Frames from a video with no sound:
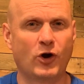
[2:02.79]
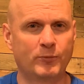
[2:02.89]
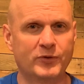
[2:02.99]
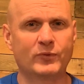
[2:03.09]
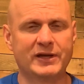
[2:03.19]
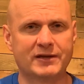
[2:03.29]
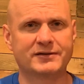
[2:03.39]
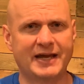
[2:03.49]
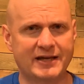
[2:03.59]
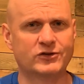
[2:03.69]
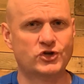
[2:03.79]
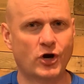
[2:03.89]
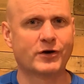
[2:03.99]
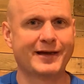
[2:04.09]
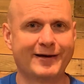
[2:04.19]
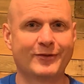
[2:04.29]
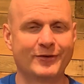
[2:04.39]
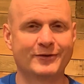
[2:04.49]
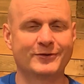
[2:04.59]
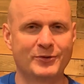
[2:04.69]
hope that we can take a chunk out of
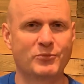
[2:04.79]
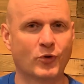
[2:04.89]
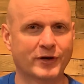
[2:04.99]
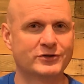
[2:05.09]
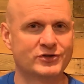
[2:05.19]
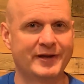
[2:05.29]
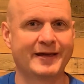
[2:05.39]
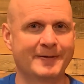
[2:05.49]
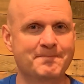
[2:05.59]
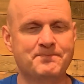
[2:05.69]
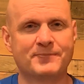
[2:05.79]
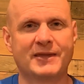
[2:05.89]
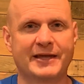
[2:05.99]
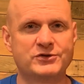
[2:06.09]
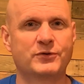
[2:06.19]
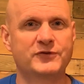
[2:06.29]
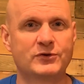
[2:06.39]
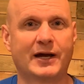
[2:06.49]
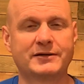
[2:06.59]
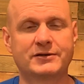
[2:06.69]
the mortgage debt. And so if
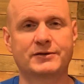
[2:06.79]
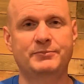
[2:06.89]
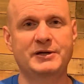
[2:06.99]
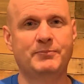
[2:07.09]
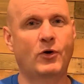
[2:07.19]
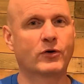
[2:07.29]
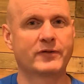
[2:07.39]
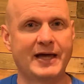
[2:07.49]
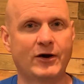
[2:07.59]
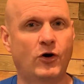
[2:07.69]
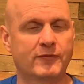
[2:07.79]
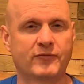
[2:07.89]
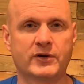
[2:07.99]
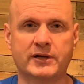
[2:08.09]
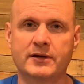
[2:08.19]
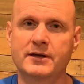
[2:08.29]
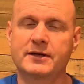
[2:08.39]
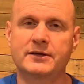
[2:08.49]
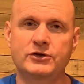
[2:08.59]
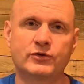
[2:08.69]
you'd like to be a part of that offering,
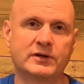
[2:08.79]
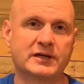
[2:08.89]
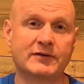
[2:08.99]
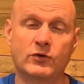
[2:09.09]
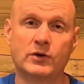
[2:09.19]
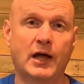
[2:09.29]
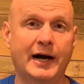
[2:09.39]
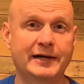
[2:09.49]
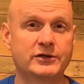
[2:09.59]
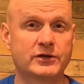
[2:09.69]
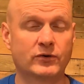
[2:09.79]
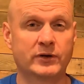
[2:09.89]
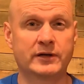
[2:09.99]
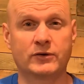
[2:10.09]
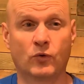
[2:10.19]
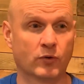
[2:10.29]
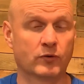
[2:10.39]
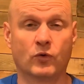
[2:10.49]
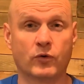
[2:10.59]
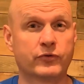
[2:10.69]
you can give online and
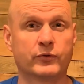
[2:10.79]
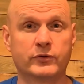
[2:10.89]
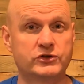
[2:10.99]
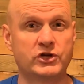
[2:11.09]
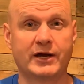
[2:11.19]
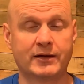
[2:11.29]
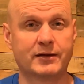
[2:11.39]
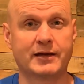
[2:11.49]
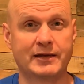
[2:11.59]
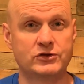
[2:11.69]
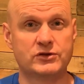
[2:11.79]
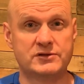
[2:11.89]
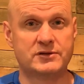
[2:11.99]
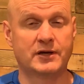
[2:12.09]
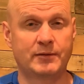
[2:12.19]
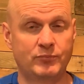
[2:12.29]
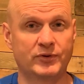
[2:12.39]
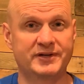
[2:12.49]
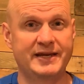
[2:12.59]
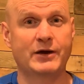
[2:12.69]
or through a check and just
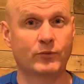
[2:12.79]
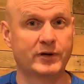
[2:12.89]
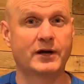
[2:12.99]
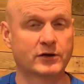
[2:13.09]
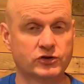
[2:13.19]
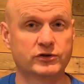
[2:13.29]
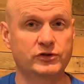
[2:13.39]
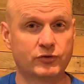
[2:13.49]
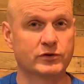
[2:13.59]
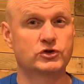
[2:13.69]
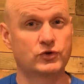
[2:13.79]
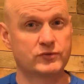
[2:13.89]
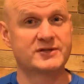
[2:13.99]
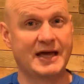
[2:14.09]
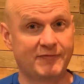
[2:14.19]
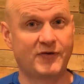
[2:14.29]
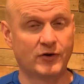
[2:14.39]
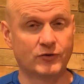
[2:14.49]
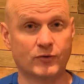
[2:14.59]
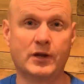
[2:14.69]
put debt reduction. You can choose that
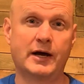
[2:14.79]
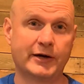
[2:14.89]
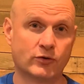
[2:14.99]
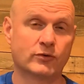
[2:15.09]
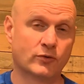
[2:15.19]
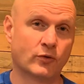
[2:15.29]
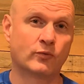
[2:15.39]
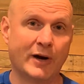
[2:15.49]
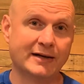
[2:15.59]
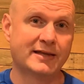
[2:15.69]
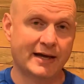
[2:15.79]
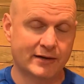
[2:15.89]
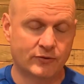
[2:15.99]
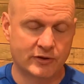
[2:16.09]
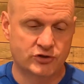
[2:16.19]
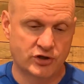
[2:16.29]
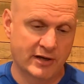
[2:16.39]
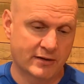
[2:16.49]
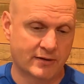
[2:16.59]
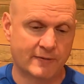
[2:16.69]
fund online or write that on a
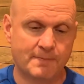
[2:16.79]
check